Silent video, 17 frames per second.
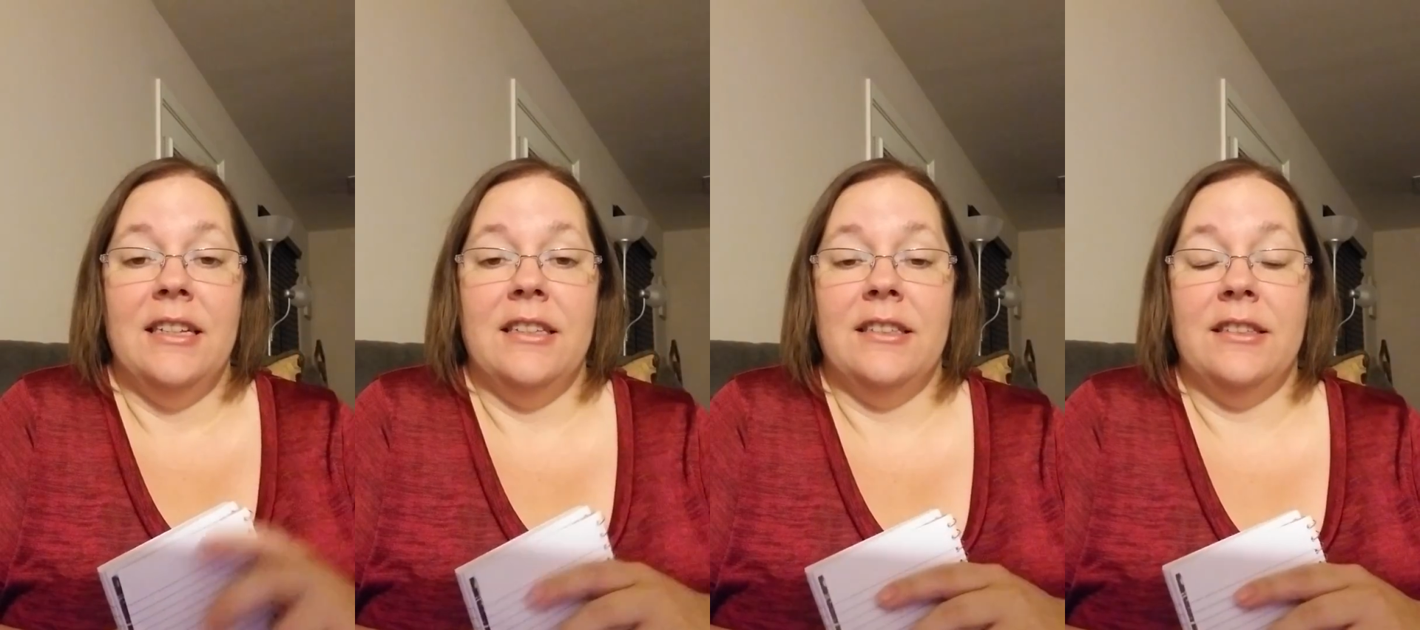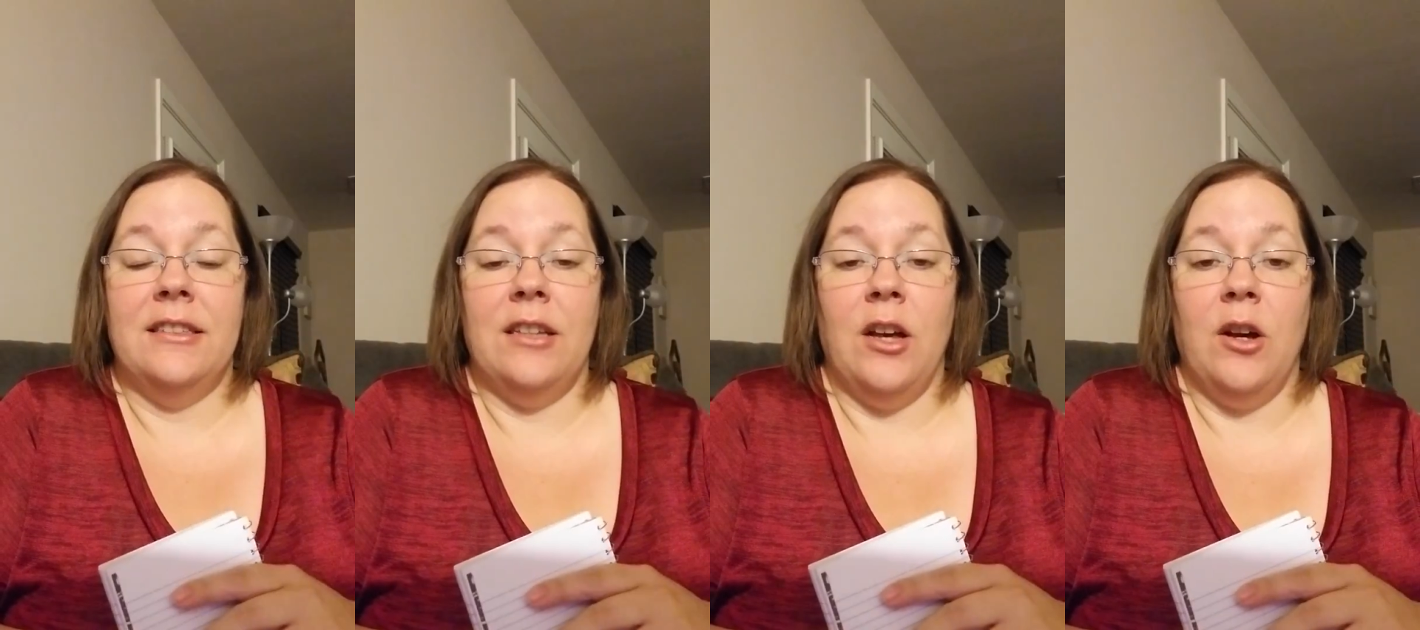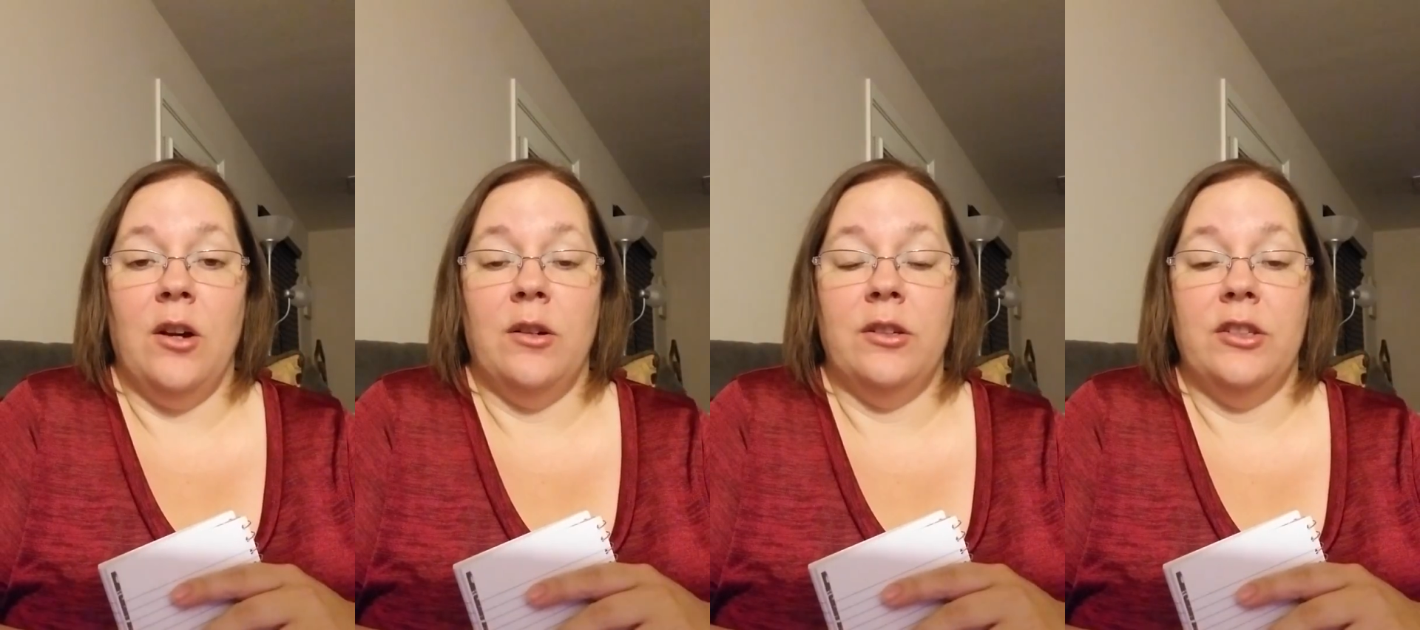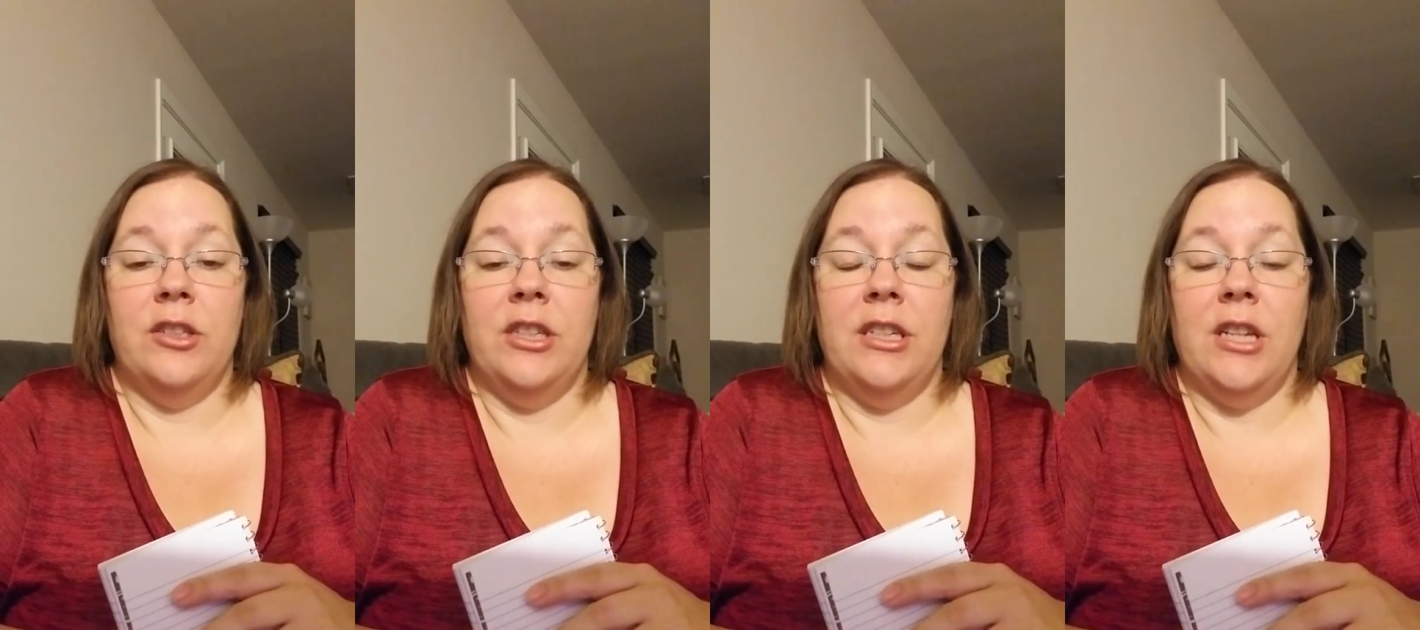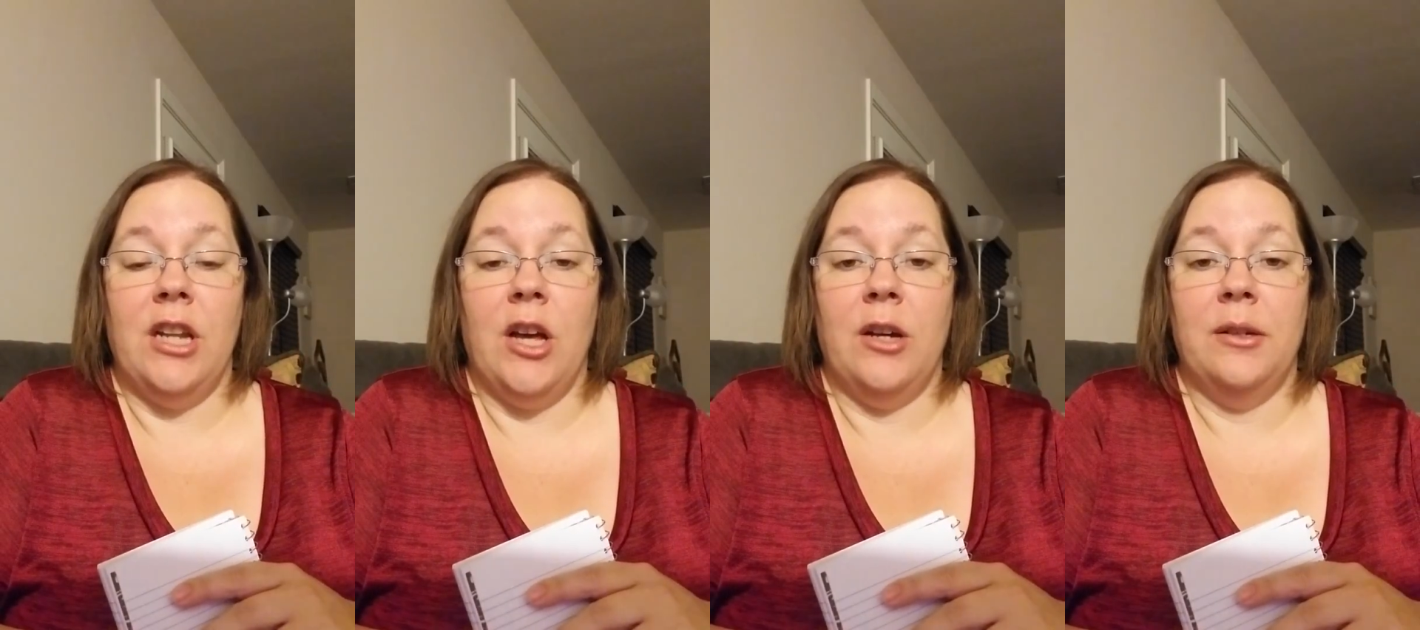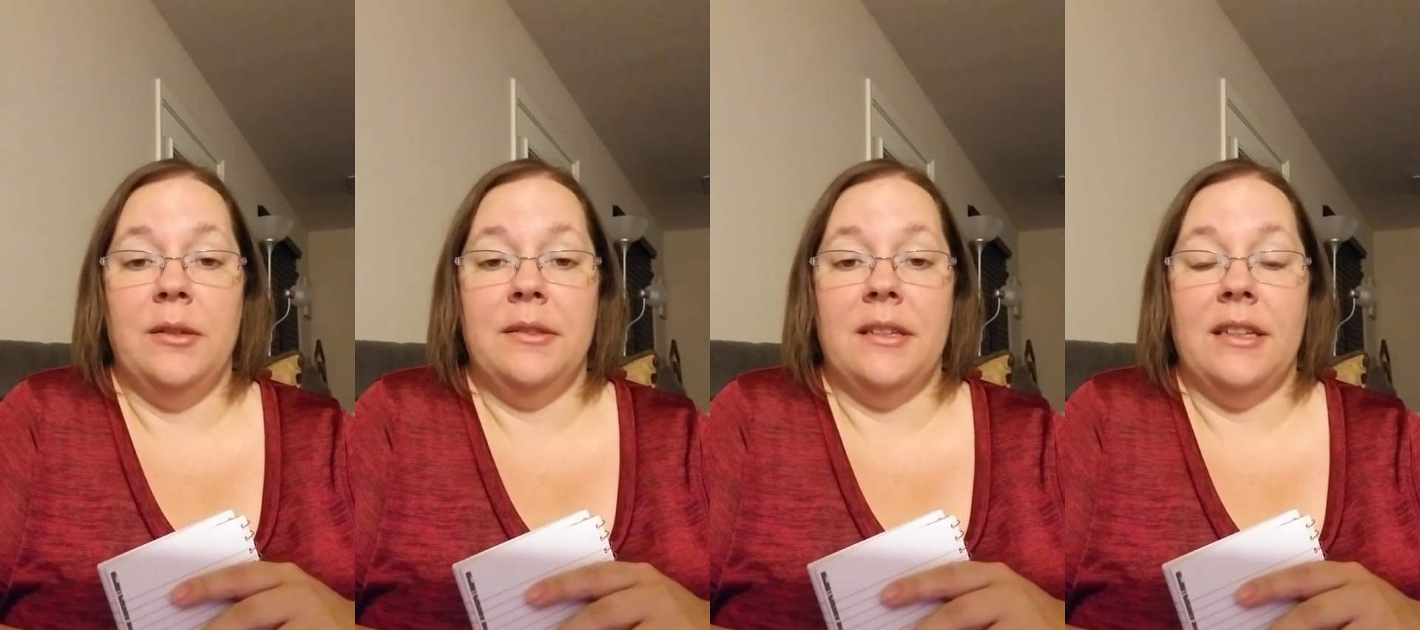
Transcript: so she knows